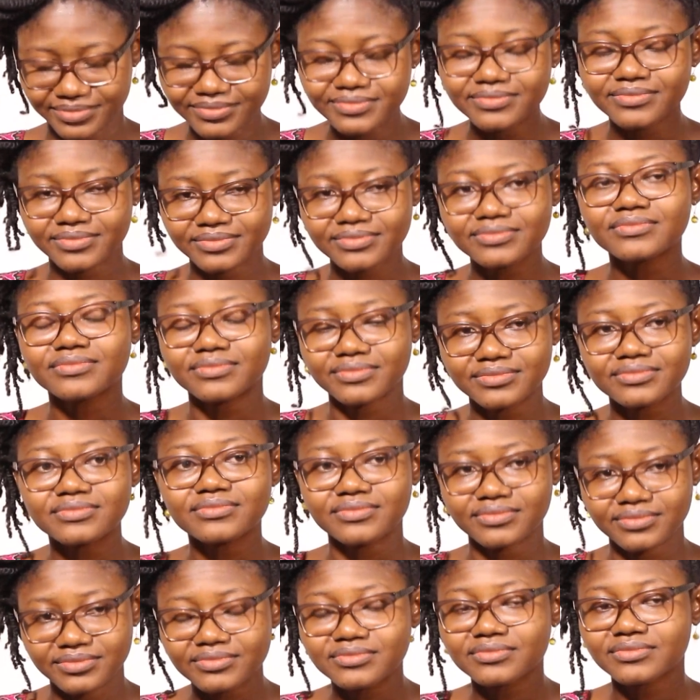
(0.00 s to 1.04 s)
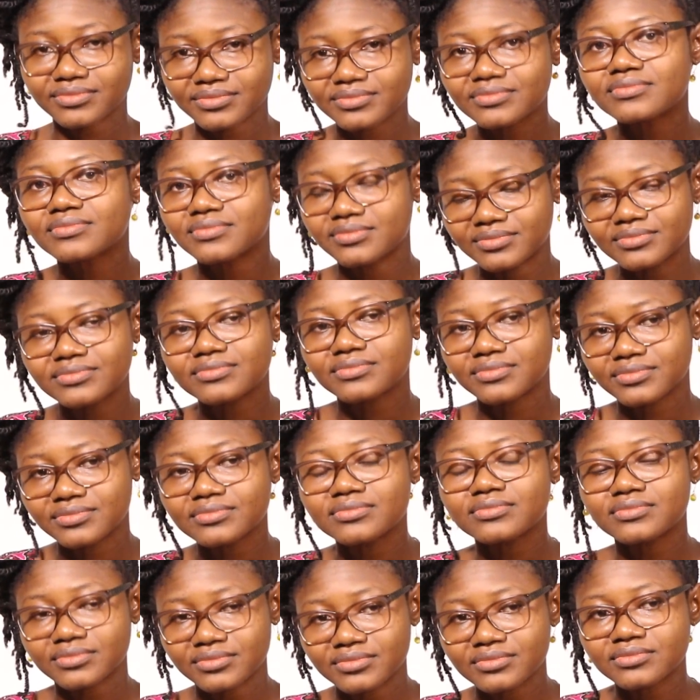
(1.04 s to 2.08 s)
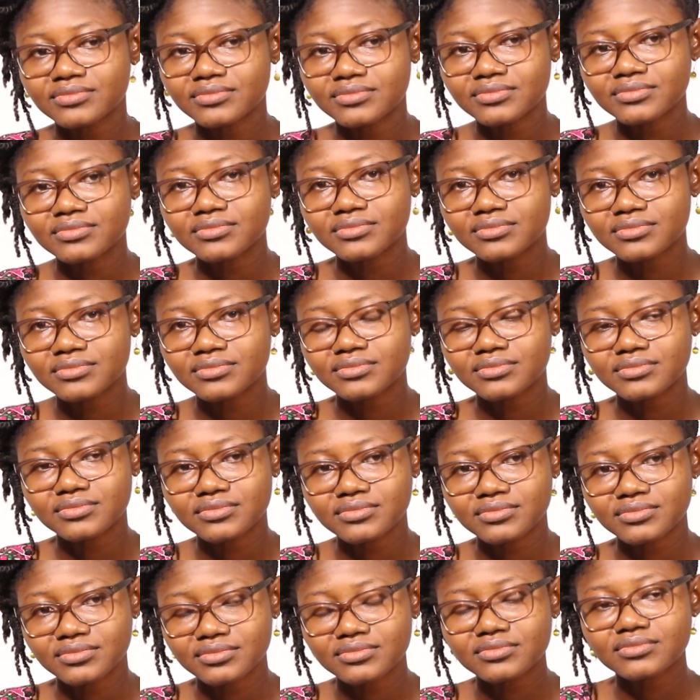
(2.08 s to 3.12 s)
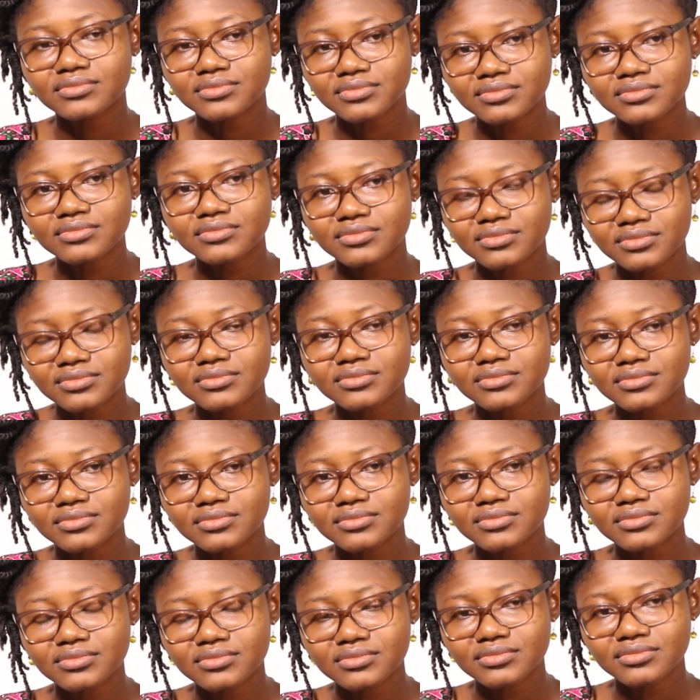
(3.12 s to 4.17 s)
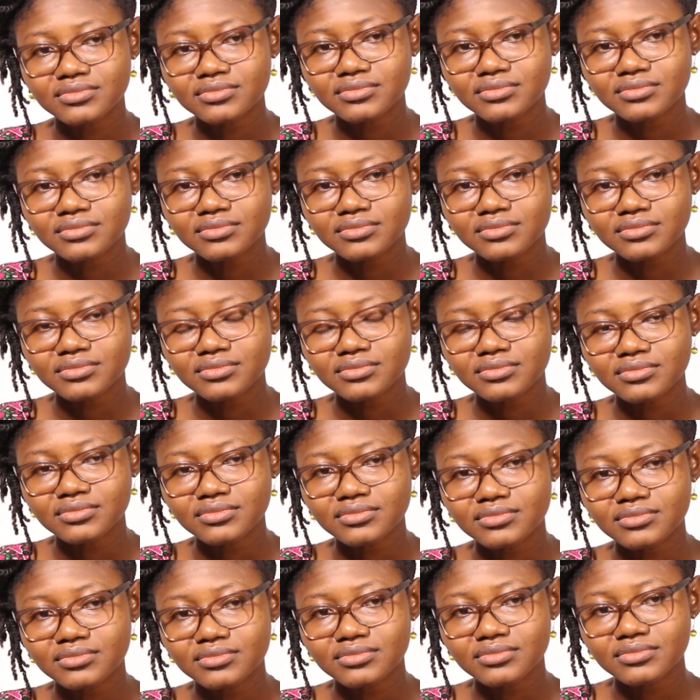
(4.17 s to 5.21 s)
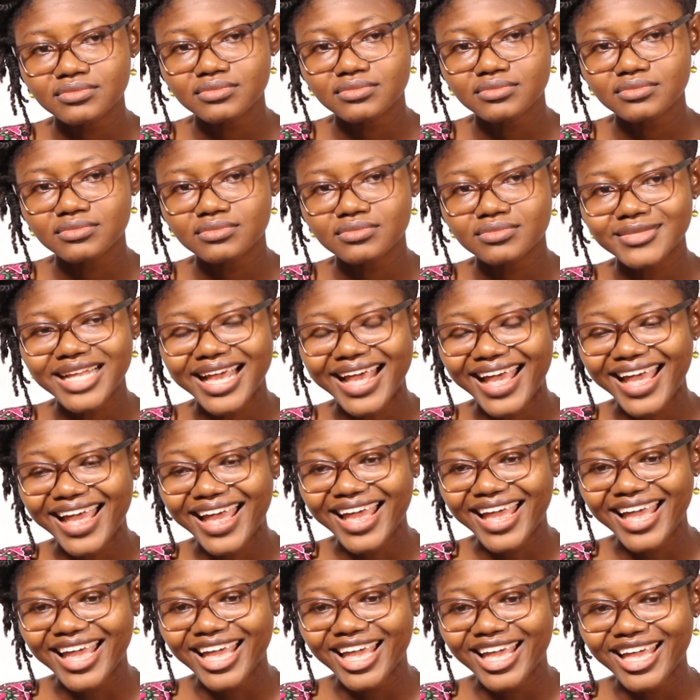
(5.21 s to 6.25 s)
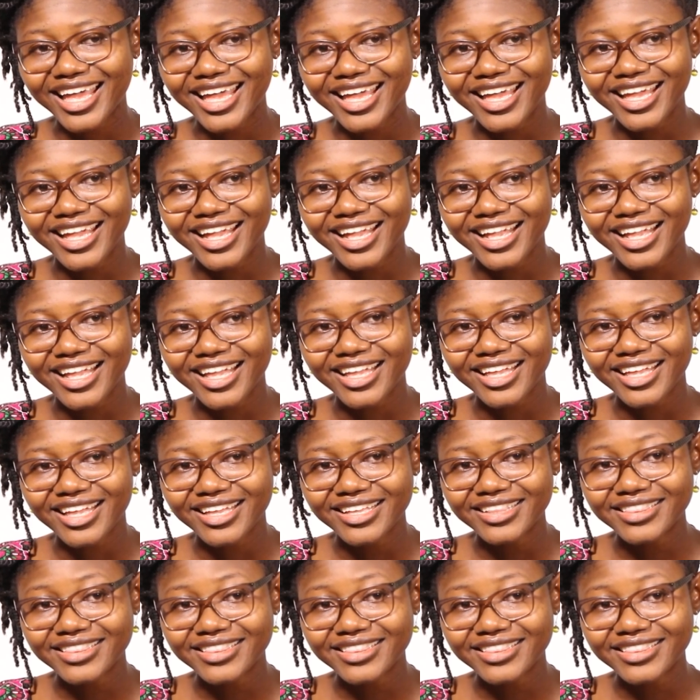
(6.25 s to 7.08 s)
You graduated last year. Can you, on the lighter side, can you tell us something about the food, your first experience?